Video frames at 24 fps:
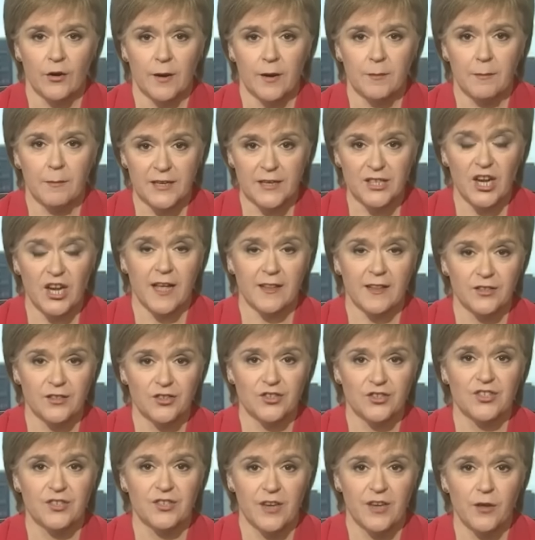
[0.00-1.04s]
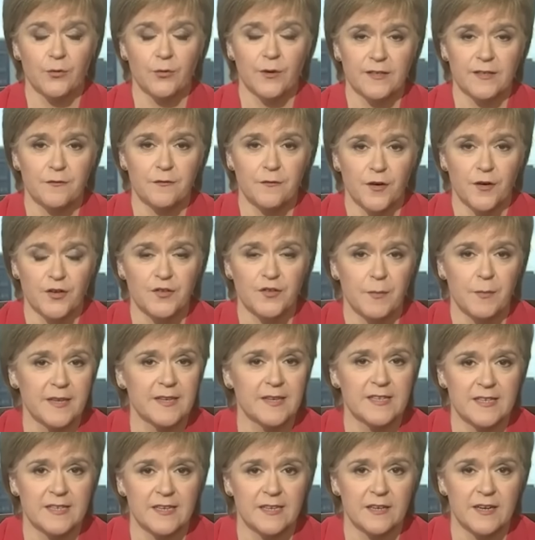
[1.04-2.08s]
you know, my challenge now as First
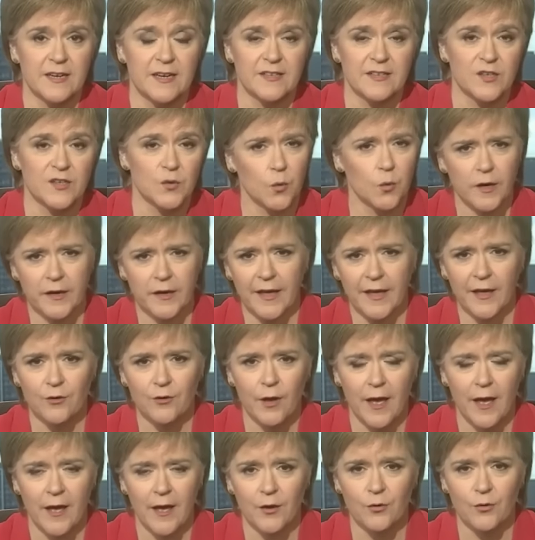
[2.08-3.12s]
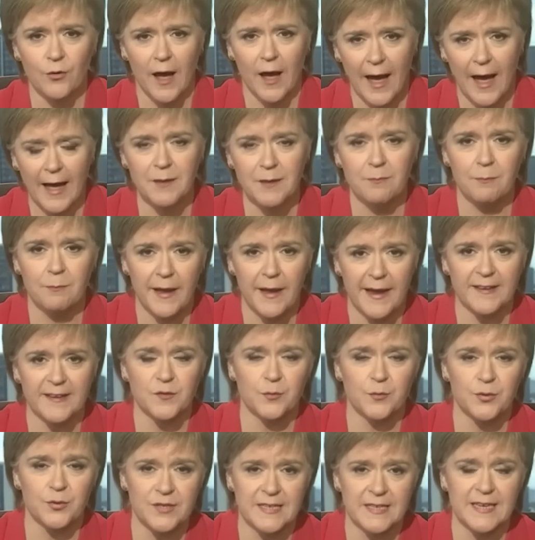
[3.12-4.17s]
Minister is to work out how I
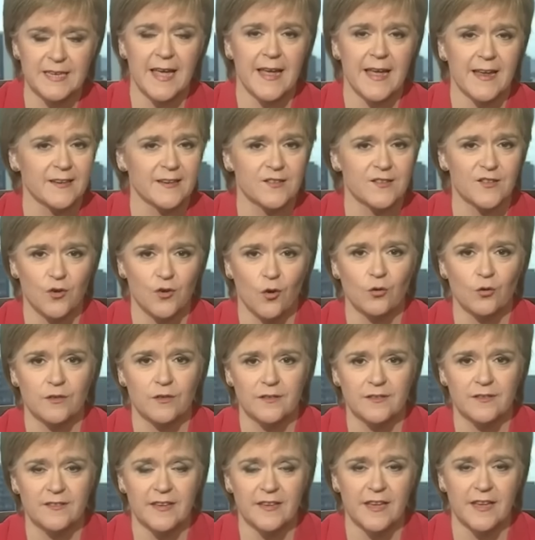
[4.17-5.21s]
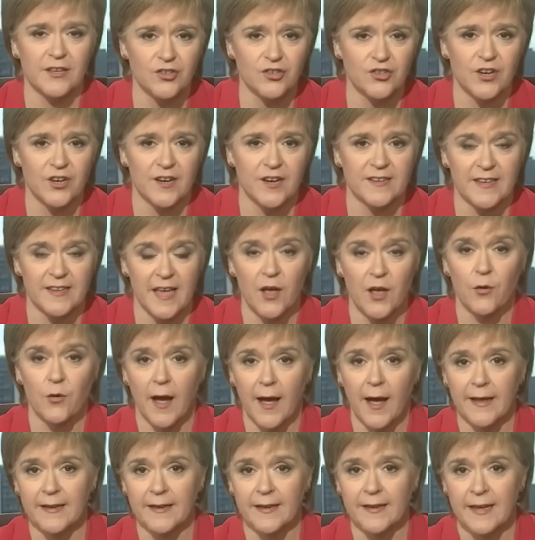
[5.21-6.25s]
best protect Scotland's interests, how
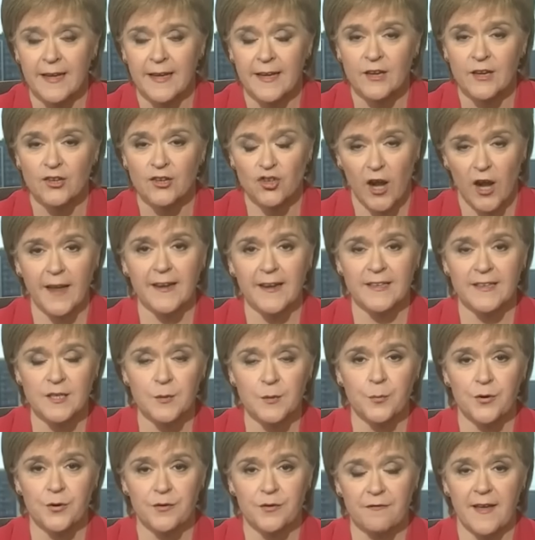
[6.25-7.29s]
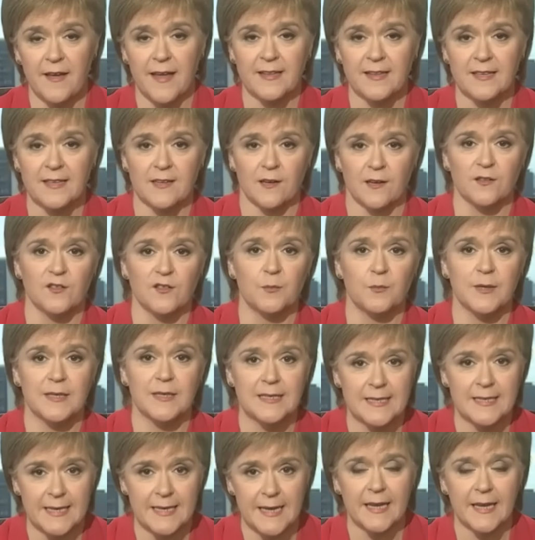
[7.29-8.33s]
I try to prevent us
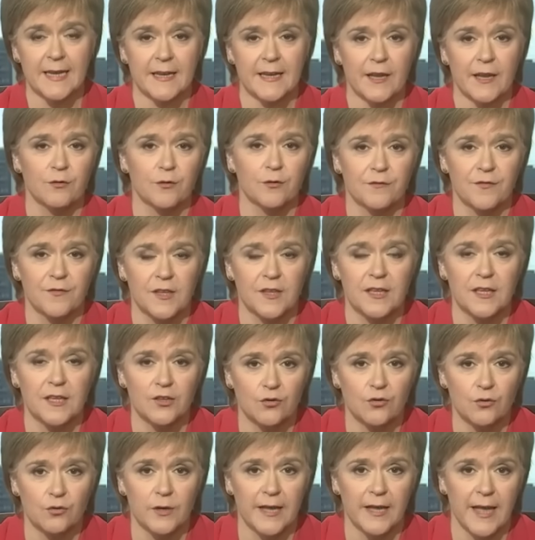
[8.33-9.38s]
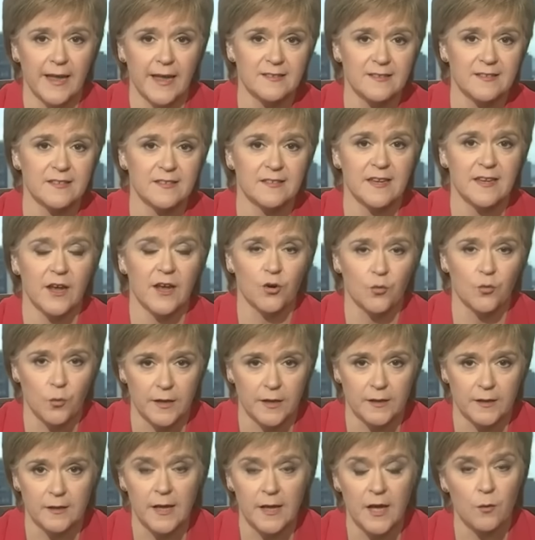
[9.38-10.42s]
being taken sure. out of the EU against our
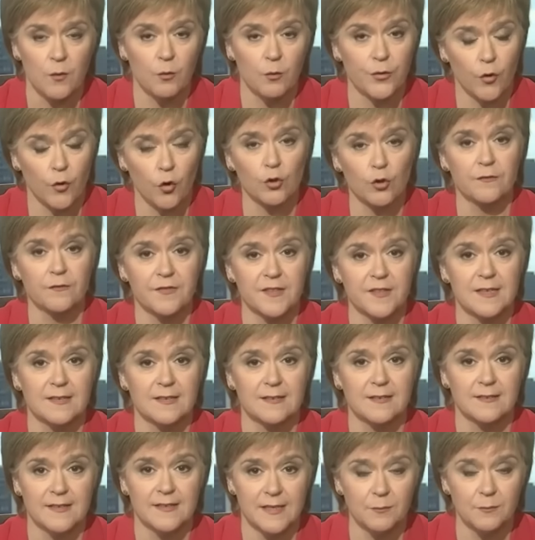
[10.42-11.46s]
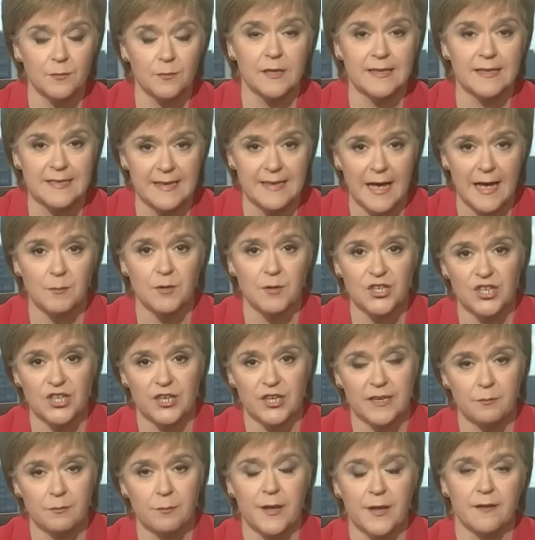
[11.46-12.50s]
will, with all of the deeply
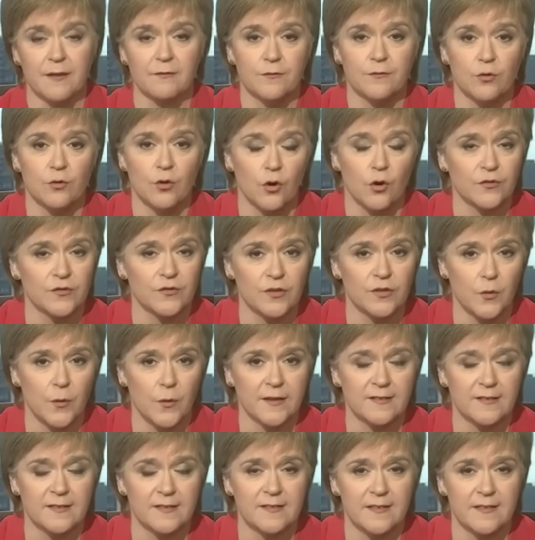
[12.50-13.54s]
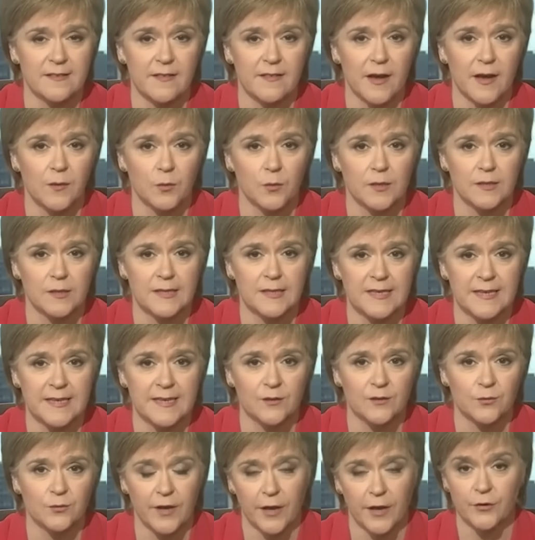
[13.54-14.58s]
damaging and painful consequences that that will
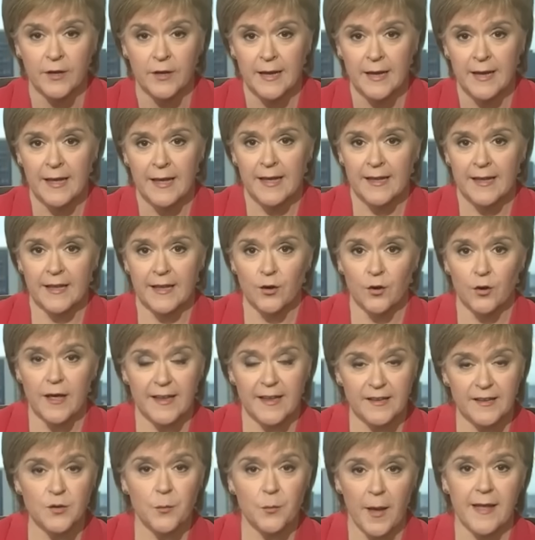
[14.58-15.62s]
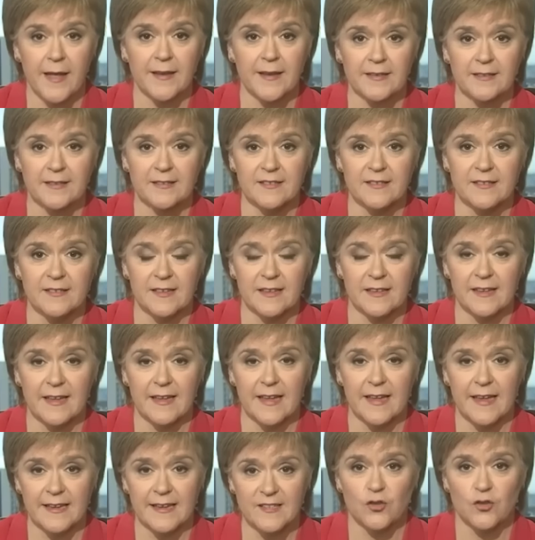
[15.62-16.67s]
entail. Now, you know, independence
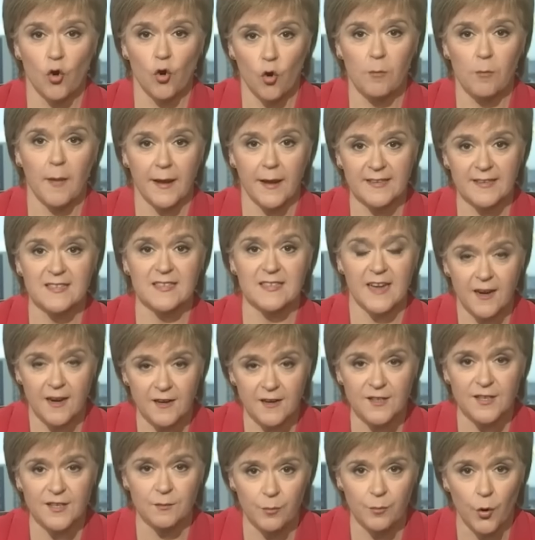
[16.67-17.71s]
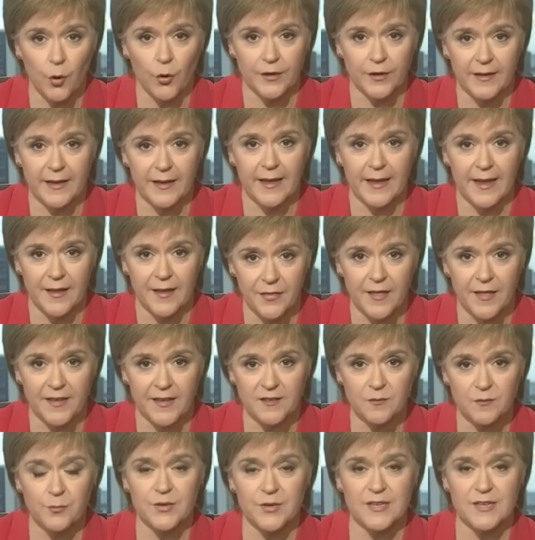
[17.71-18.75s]
is not my starting point in
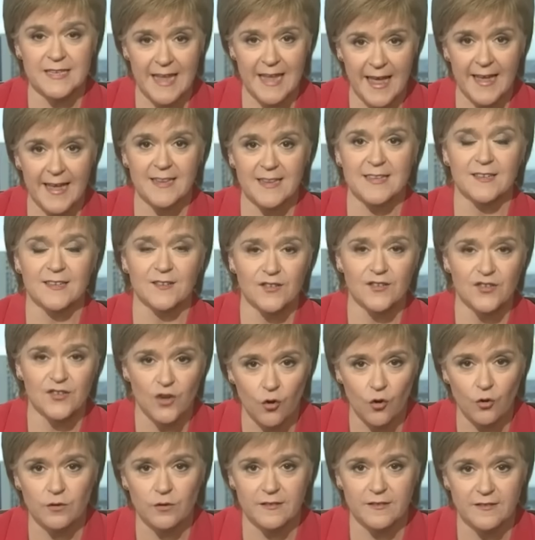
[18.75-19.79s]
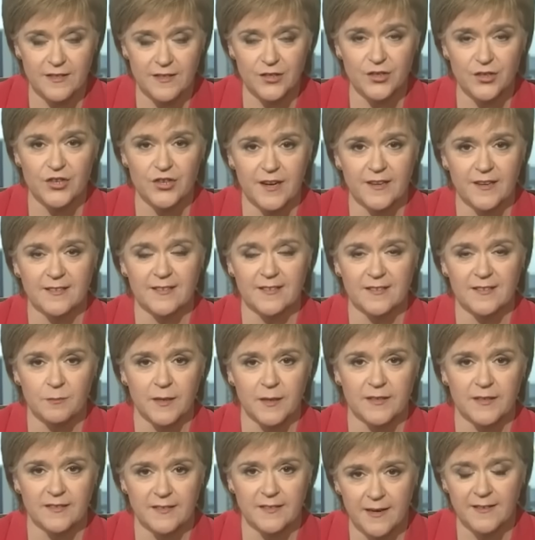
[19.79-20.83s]
this. Protecting Scotland's interest is
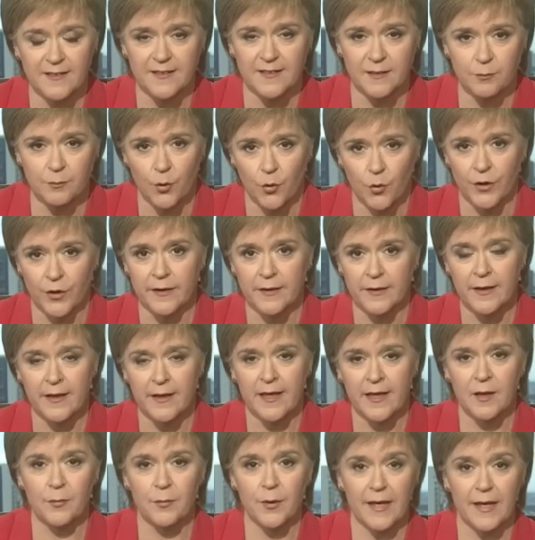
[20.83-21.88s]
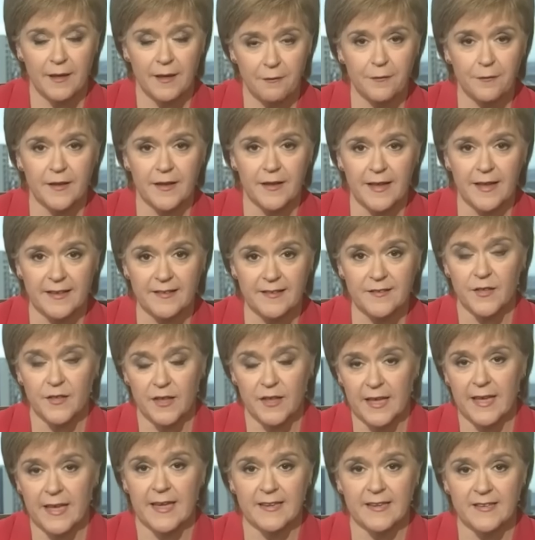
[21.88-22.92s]
my starting point. But if it is the
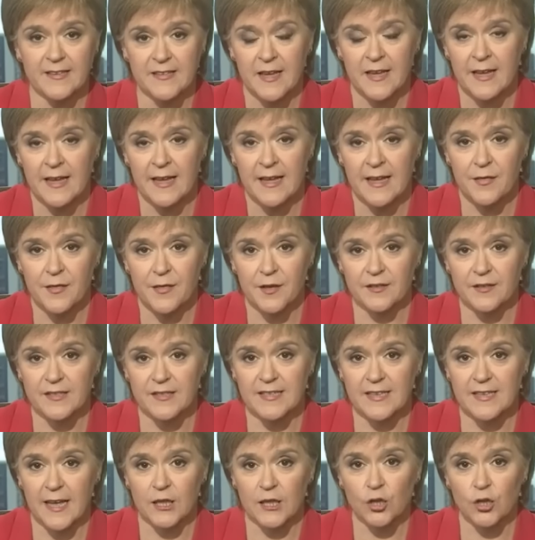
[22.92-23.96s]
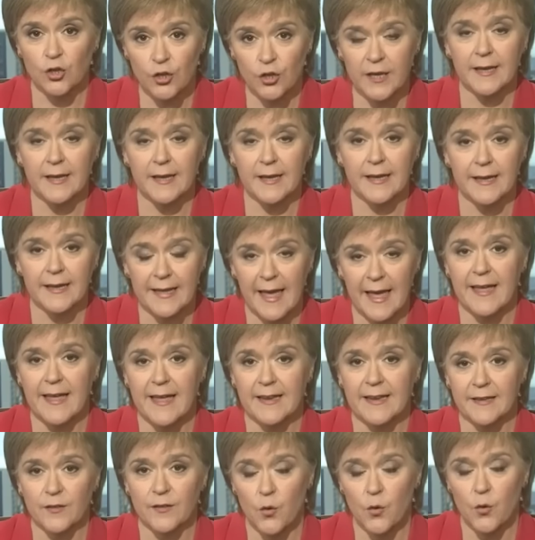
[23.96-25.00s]
case that uh, looking
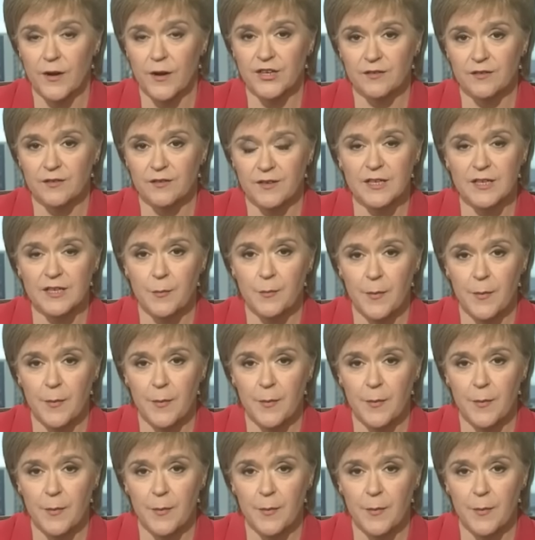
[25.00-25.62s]
again at the question of